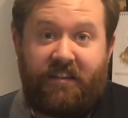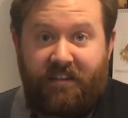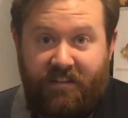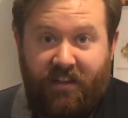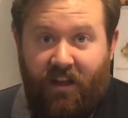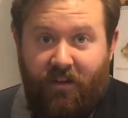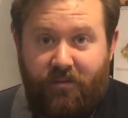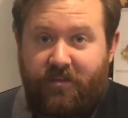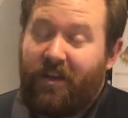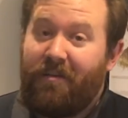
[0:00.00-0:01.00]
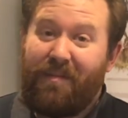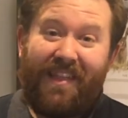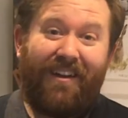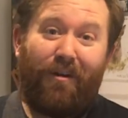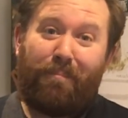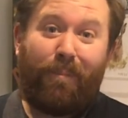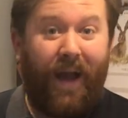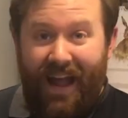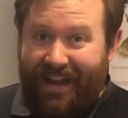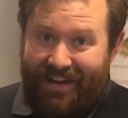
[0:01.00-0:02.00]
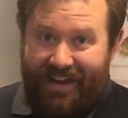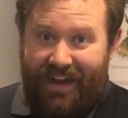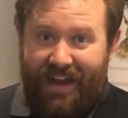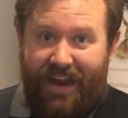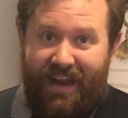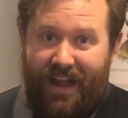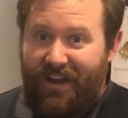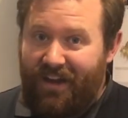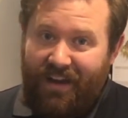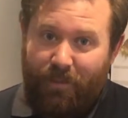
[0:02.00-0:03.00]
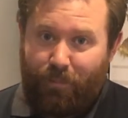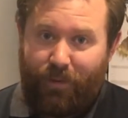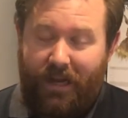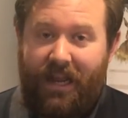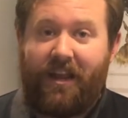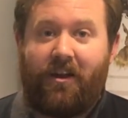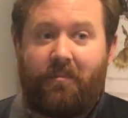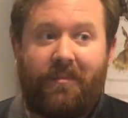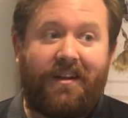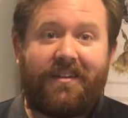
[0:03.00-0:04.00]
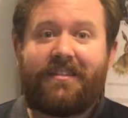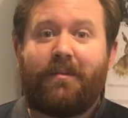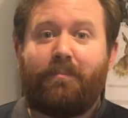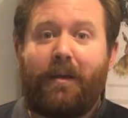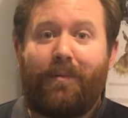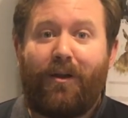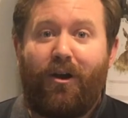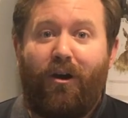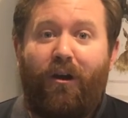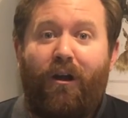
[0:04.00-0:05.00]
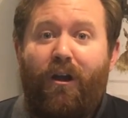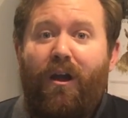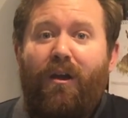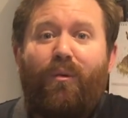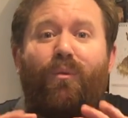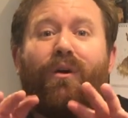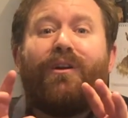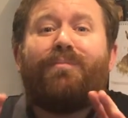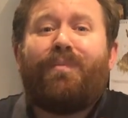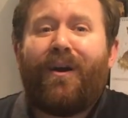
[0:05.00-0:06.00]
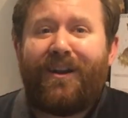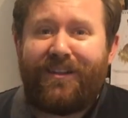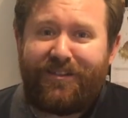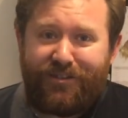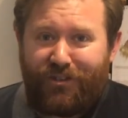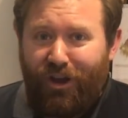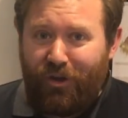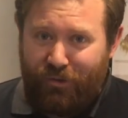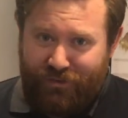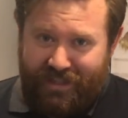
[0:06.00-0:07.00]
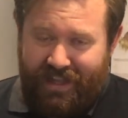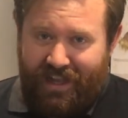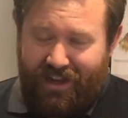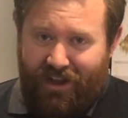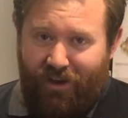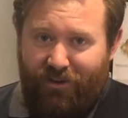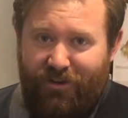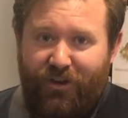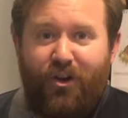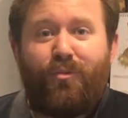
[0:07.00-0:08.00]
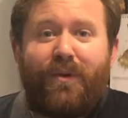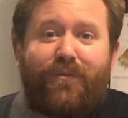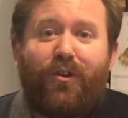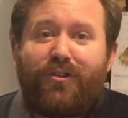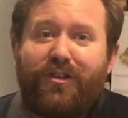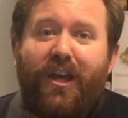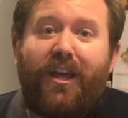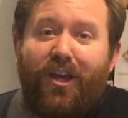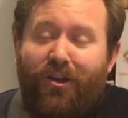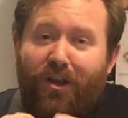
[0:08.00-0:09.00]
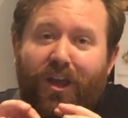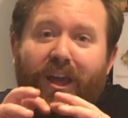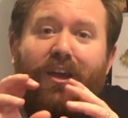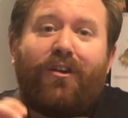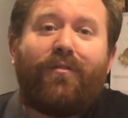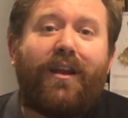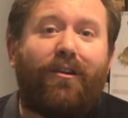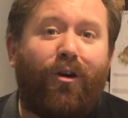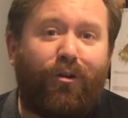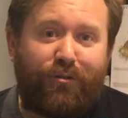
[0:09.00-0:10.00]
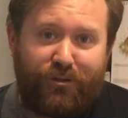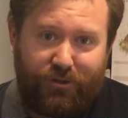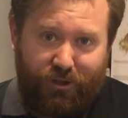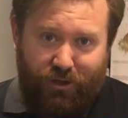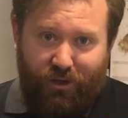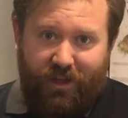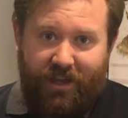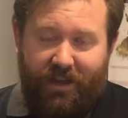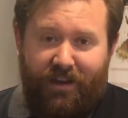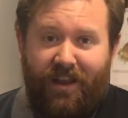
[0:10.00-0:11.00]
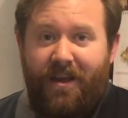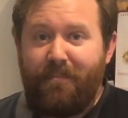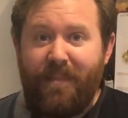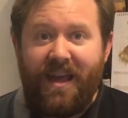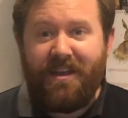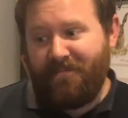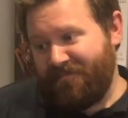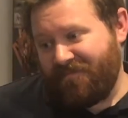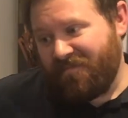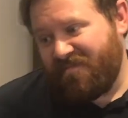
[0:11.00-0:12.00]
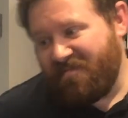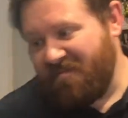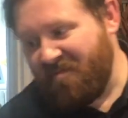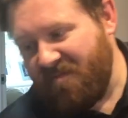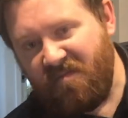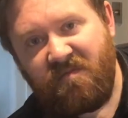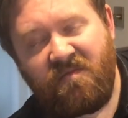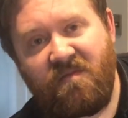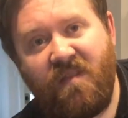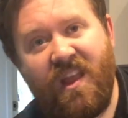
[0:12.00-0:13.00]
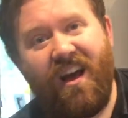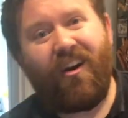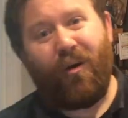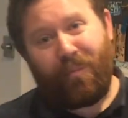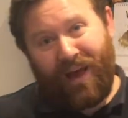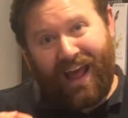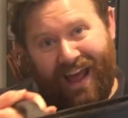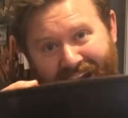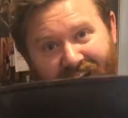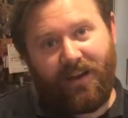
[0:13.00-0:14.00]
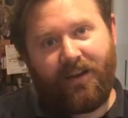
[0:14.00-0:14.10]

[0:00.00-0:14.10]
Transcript: stones, but they're a pain to clean and you need to preheat them. Some people have got wood burning stoves in their garden with nice hickory logs to cook it in. Me, I've got a pan